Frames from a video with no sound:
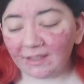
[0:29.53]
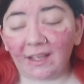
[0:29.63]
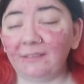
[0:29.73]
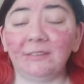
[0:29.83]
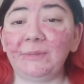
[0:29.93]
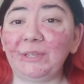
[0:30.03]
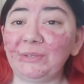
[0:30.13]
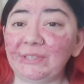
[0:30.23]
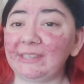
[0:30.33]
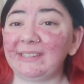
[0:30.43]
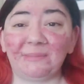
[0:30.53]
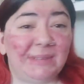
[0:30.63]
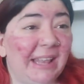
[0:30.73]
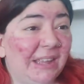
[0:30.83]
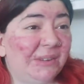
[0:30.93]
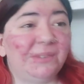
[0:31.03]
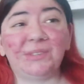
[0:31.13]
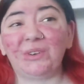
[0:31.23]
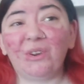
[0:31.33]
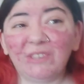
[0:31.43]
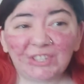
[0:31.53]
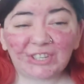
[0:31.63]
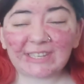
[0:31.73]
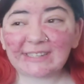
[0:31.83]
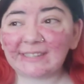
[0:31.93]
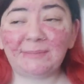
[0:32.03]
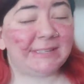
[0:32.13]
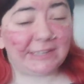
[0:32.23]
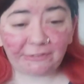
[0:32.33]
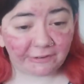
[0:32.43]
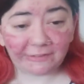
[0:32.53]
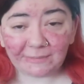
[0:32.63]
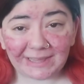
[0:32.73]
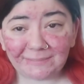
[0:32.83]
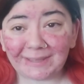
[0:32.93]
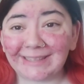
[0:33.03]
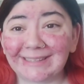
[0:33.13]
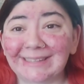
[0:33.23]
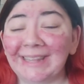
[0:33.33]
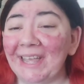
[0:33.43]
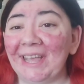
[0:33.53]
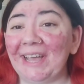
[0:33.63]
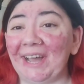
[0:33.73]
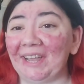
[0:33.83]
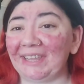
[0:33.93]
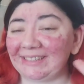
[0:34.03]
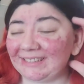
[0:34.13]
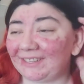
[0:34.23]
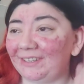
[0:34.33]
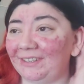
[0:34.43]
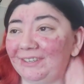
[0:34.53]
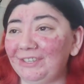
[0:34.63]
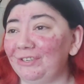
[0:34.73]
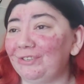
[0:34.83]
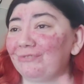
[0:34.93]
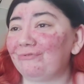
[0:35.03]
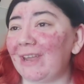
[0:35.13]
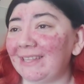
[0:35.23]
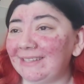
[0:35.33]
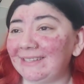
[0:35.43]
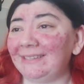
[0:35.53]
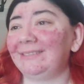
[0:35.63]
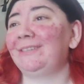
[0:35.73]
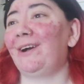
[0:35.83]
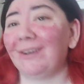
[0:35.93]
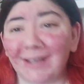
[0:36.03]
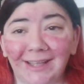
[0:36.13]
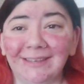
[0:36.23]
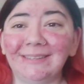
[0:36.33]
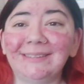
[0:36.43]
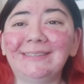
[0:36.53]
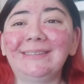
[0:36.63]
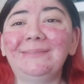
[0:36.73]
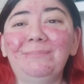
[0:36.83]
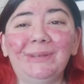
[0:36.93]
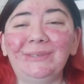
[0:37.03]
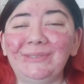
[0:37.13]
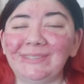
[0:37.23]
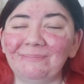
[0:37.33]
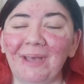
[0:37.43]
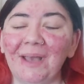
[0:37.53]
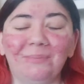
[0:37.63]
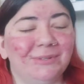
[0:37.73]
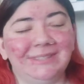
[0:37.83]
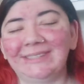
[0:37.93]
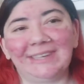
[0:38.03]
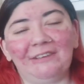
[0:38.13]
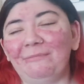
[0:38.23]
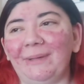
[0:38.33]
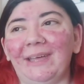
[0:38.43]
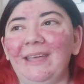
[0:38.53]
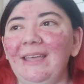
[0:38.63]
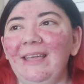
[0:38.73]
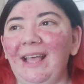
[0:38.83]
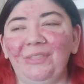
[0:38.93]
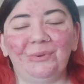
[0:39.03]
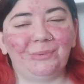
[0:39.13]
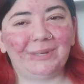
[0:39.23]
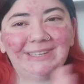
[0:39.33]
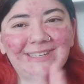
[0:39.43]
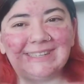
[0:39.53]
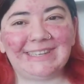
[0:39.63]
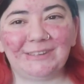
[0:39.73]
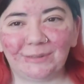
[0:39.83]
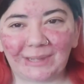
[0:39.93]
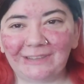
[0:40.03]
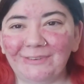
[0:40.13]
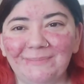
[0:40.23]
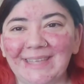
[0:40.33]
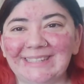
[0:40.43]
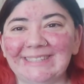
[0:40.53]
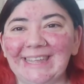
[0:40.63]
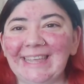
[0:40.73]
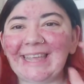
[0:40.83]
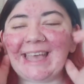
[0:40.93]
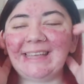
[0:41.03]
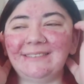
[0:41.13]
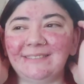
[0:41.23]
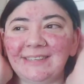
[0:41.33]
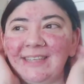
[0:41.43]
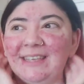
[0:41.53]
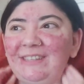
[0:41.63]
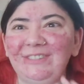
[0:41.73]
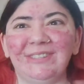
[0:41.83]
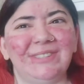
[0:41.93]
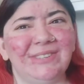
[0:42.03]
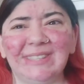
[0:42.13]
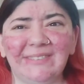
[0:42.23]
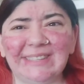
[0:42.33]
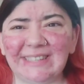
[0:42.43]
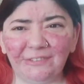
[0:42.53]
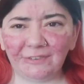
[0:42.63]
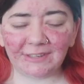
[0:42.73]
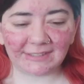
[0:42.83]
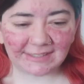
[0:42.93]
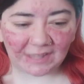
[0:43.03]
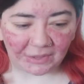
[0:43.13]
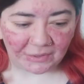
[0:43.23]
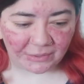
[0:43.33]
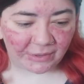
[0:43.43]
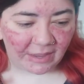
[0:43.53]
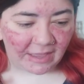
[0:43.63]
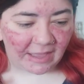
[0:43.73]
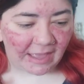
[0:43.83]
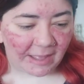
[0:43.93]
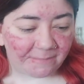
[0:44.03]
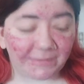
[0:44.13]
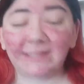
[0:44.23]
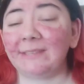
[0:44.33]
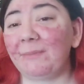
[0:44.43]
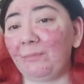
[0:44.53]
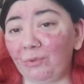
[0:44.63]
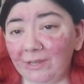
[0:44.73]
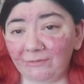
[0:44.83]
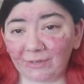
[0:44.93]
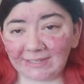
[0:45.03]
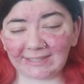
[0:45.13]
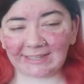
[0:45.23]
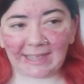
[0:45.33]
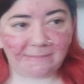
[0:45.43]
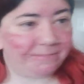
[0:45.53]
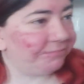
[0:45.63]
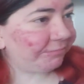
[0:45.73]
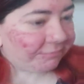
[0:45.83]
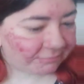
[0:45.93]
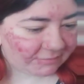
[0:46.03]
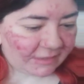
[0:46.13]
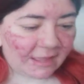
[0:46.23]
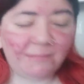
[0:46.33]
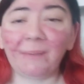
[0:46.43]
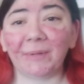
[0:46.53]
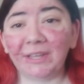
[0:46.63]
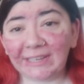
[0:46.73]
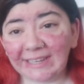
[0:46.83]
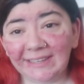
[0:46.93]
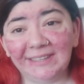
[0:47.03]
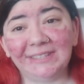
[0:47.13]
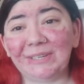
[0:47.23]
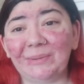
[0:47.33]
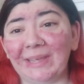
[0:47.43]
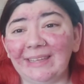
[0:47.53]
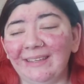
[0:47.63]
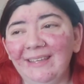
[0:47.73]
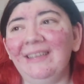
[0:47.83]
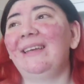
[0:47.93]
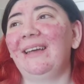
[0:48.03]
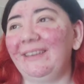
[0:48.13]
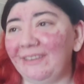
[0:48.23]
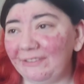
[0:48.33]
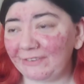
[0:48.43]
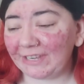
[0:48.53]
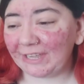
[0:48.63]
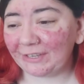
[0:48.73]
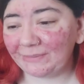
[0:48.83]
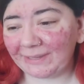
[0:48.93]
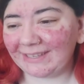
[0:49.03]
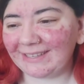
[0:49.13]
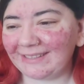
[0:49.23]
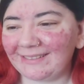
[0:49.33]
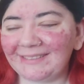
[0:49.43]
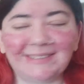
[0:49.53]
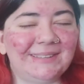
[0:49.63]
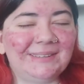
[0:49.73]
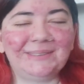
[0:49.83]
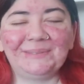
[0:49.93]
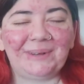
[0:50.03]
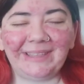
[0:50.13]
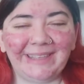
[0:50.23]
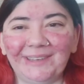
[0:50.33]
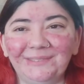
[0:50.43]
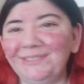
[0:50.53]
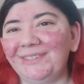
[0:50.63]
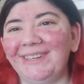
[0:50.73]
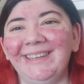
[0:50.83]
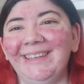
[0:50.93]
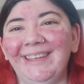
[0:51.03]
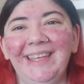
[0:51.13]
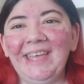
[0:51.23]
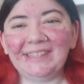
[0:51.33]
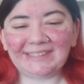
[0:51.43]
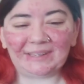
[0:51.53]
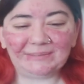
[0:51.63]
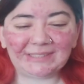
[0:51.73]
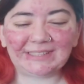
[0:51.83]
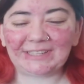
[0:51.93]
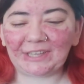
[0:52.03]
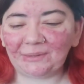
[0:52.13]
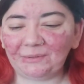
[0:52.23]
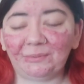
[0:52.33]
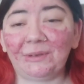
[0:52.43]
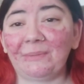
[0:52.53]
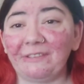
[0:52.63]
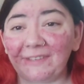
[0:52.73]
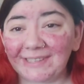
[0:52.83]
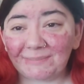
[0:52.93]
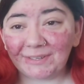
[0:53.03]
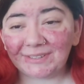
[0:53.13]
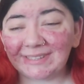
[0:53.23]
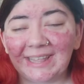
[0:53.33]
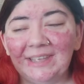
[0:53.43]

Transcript: I'm going to be using some yellows and oranges. It's a bit different for me because I like to use reds and dark colours and blues and purples and stuff, but I thought we're going to steer away from that today and just do something different. So this is my morning voice again. I'm up early doing another video because why the hell not? So I'm just going to go in with one of my face milks.